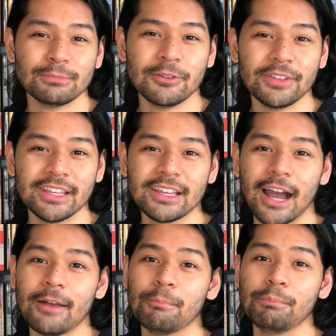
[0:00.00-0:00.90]
movie
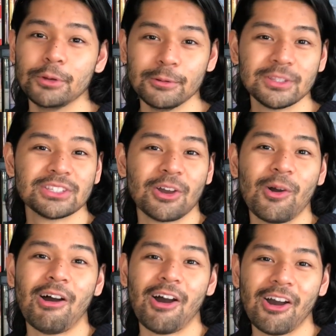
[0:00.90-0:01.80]
got booed so
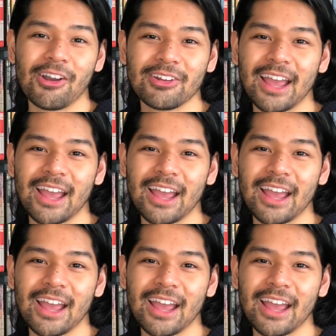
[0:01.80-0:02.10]
hard